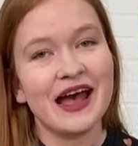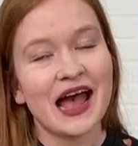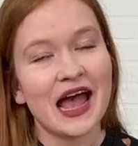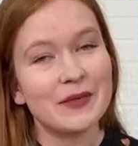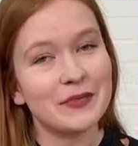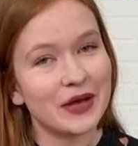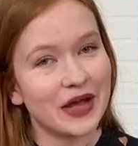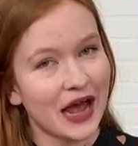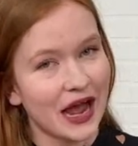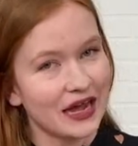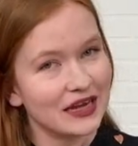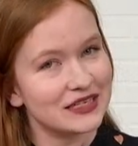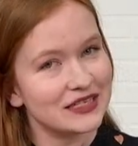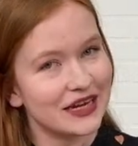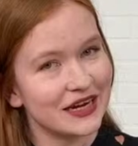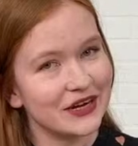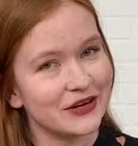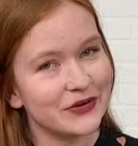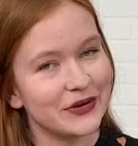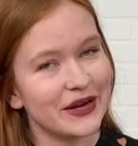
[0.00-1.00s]
I'm a
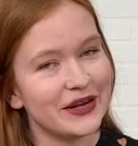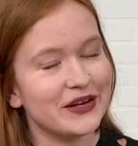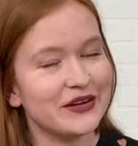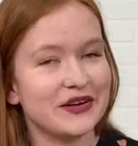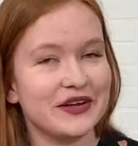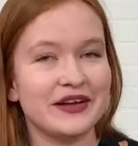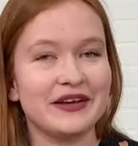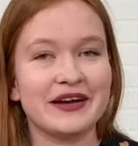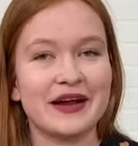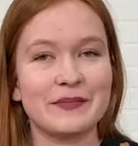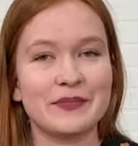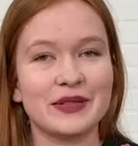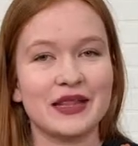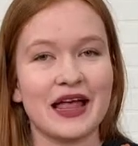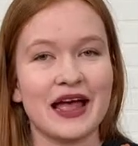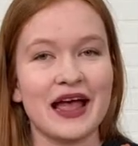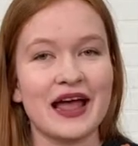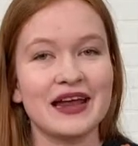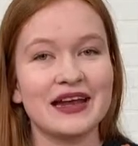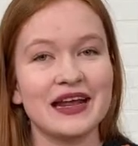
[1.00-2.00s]
content creator here at
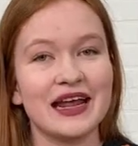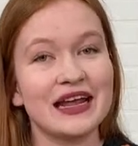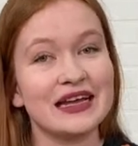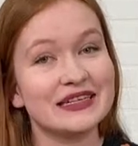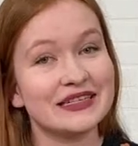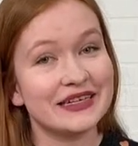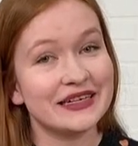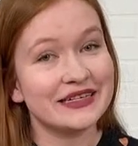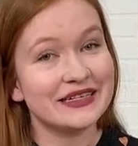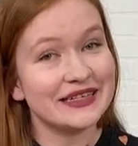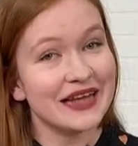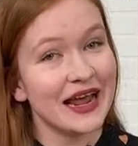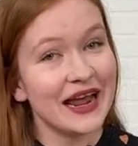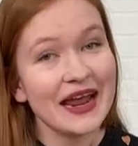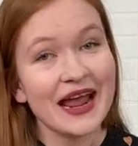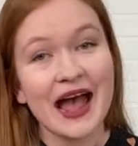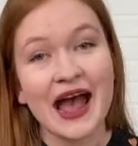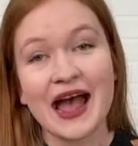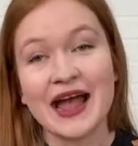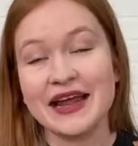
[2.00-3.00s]
Plaid and
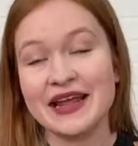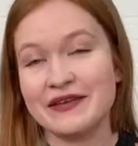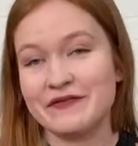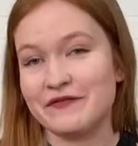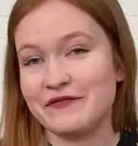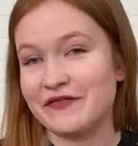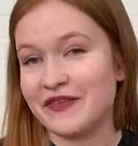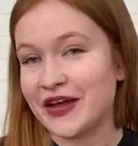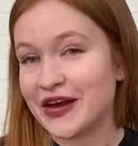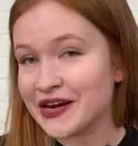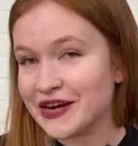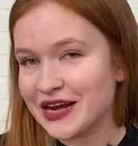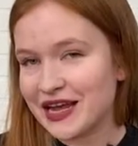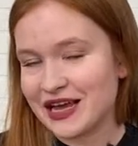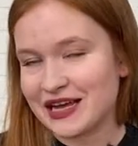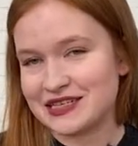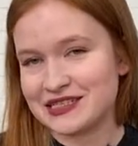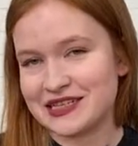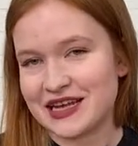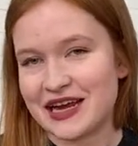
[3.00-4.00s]
today I am very
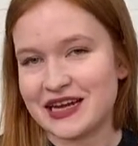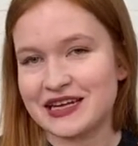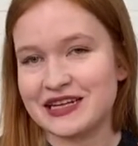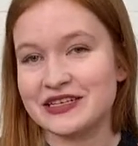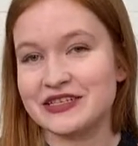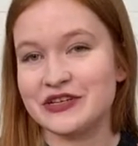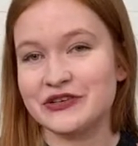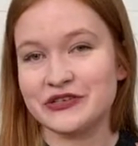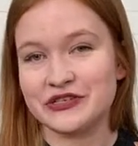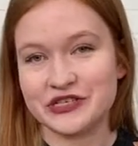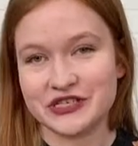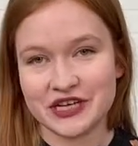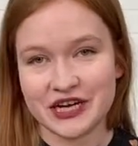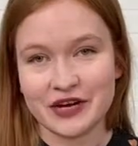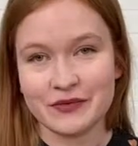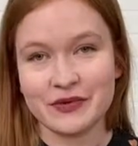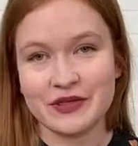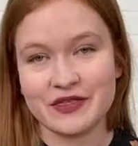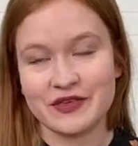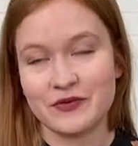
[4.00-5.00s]
excited to
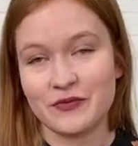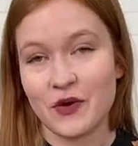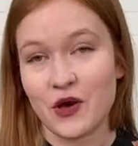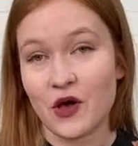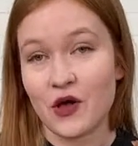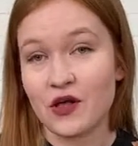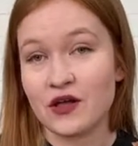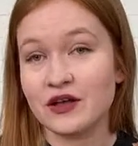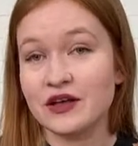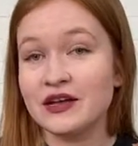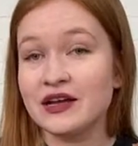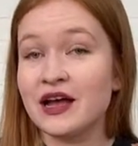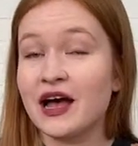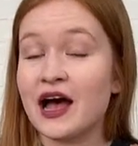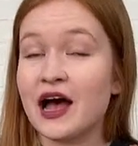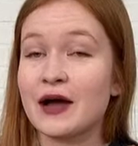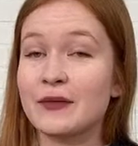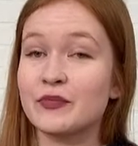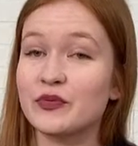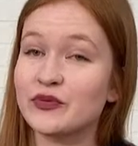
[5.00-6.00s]
share with you all
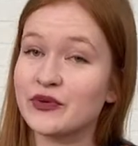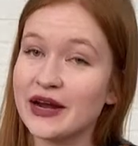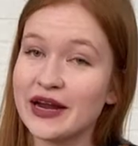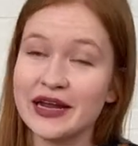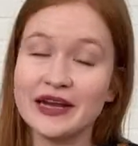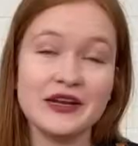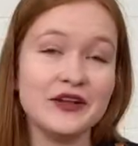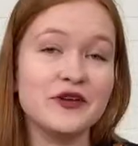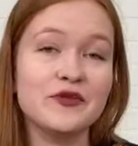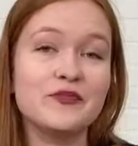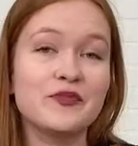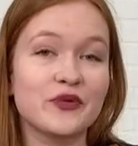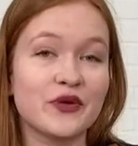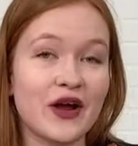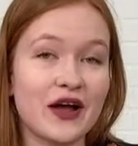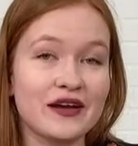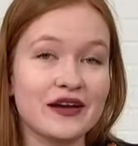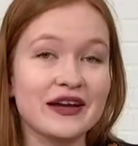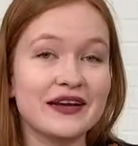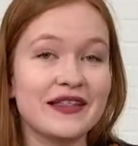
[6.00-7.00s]
a brand new
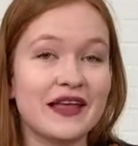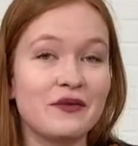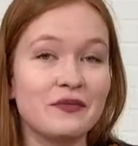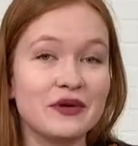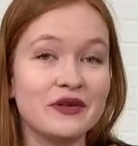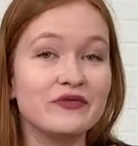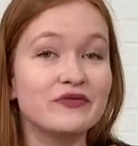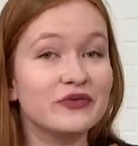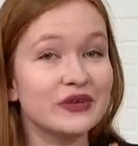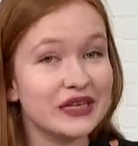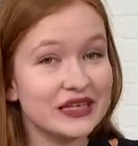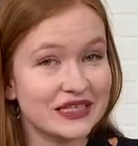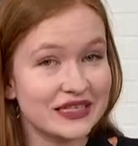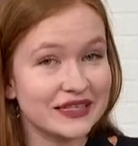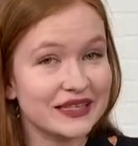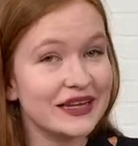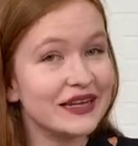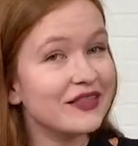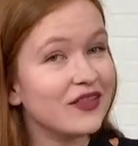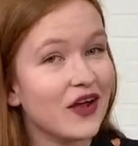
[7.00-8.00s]
product that we
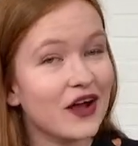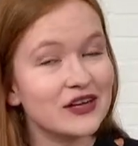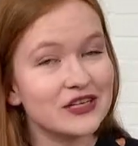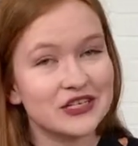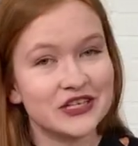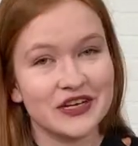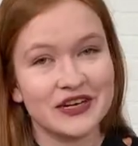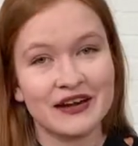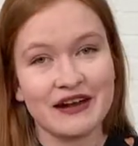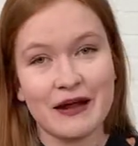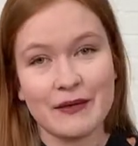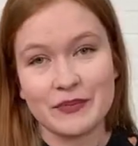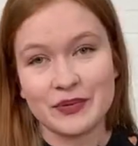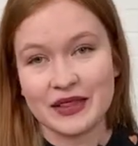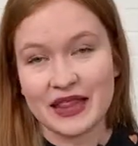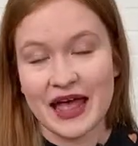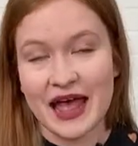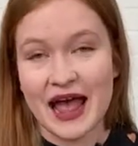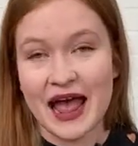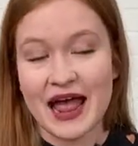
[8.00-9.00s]
recently launched here at
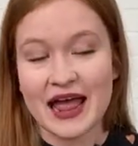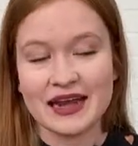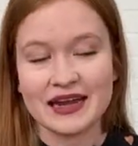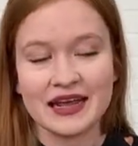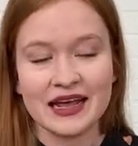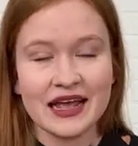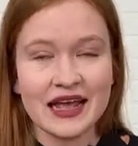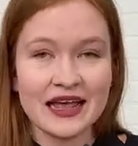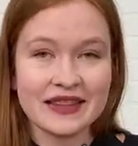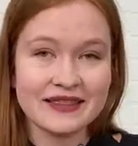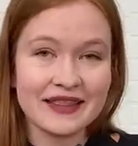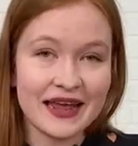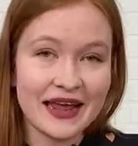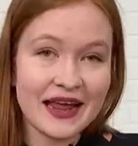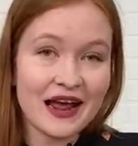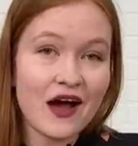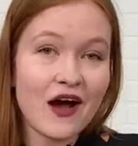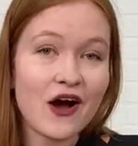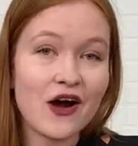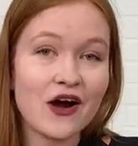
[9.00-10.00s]
Plaid.
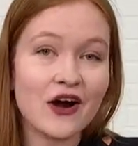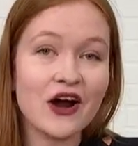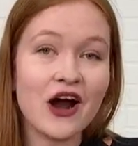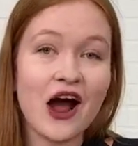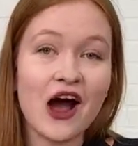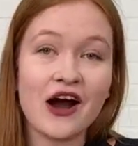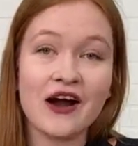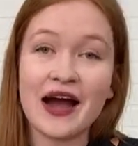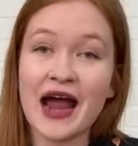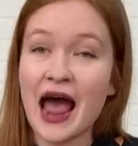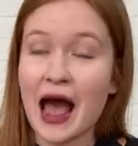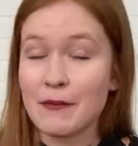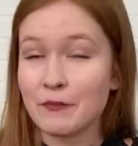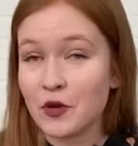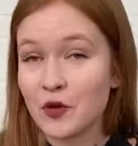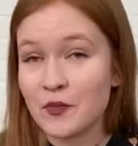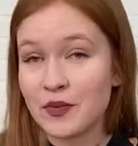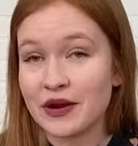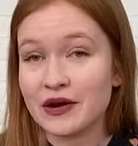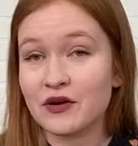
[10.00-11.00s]
They are our
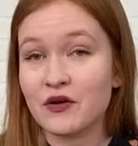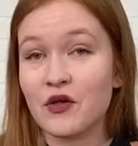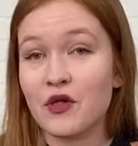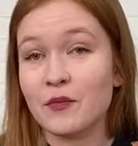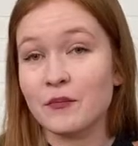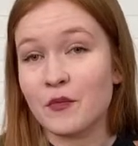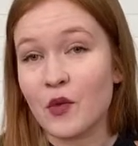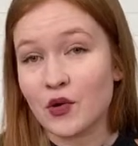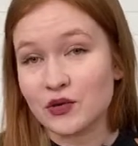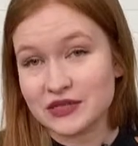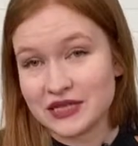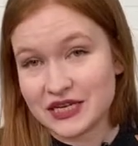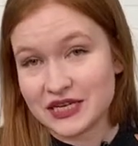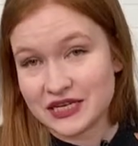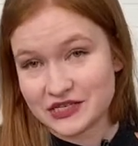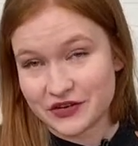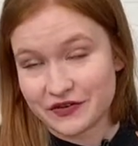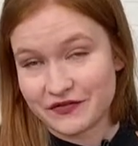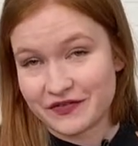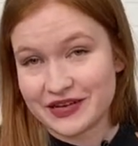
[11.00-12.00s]
Apple Barrel
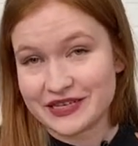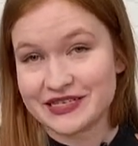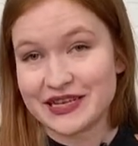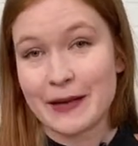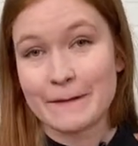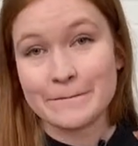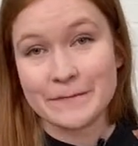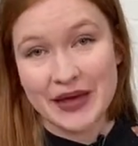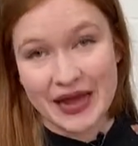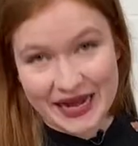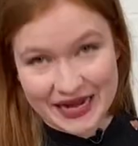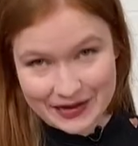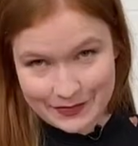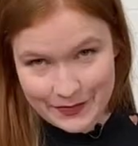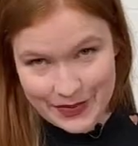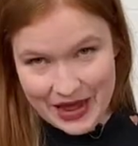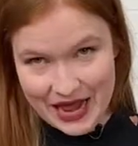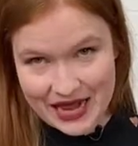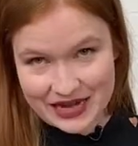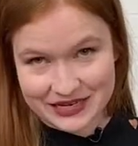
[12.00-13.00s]
multi-surface paint
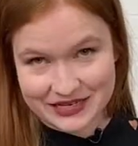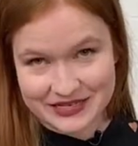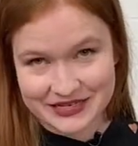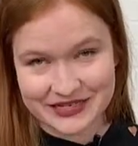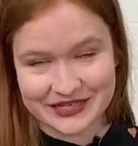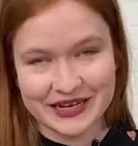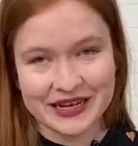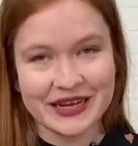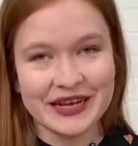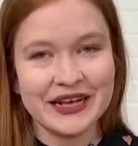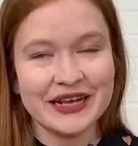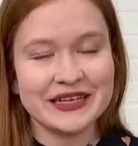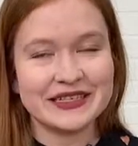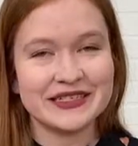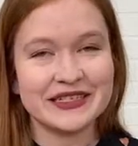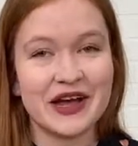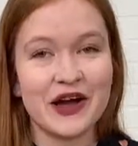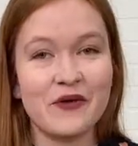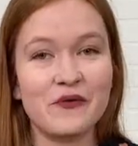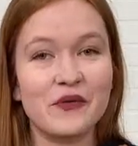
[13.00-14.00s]
pens.
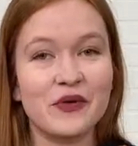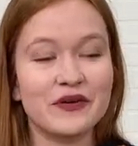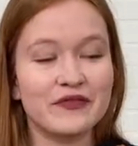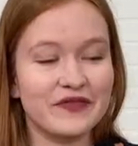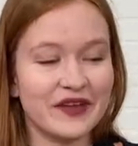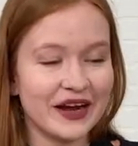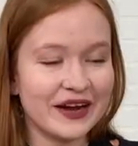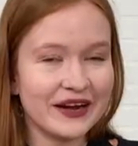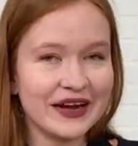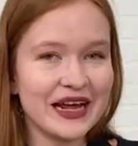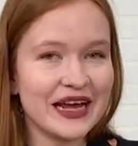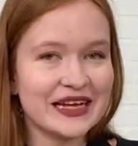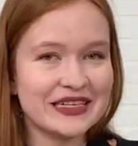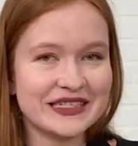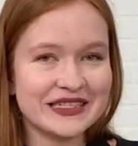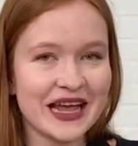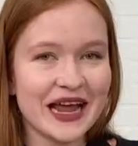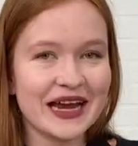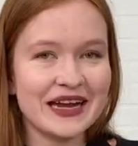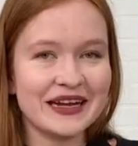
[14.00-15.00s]
So we're very
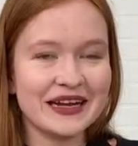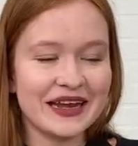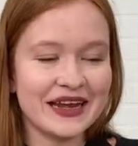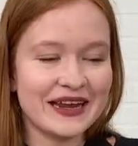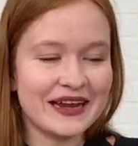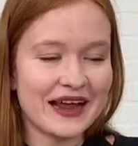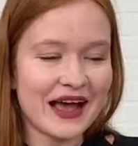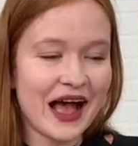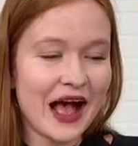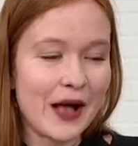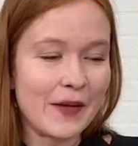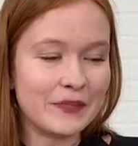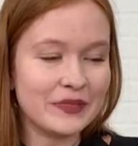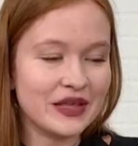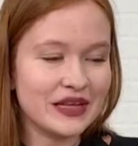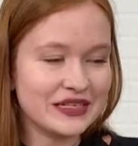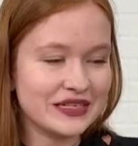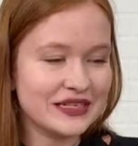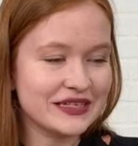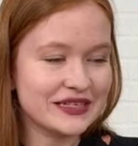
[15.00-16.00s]
excited. Um,
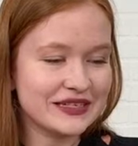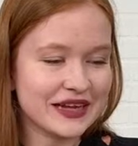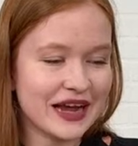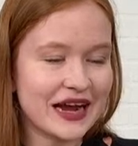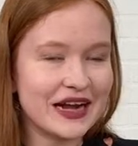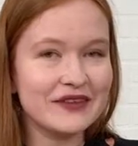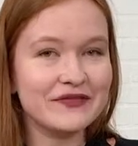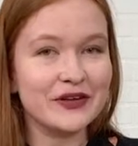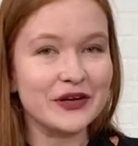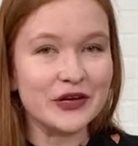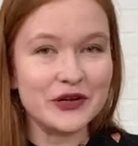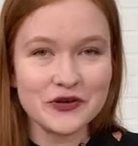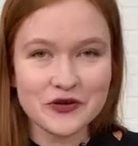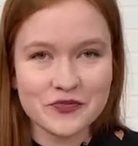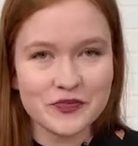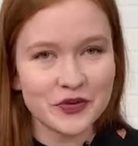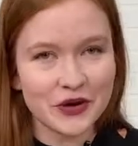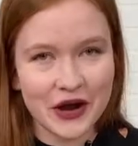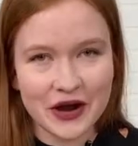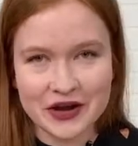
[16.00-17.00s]
this is kind of a new
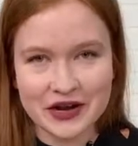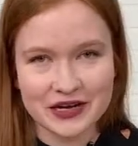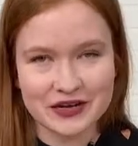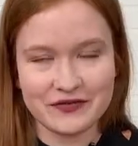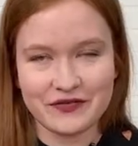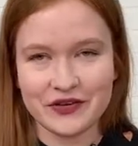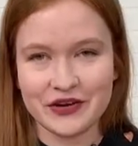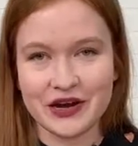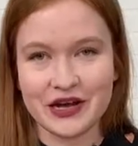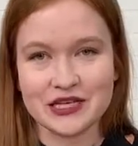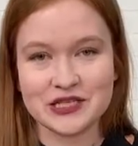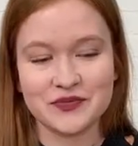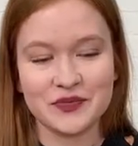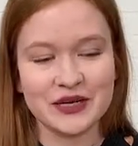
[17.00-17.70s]
product for us.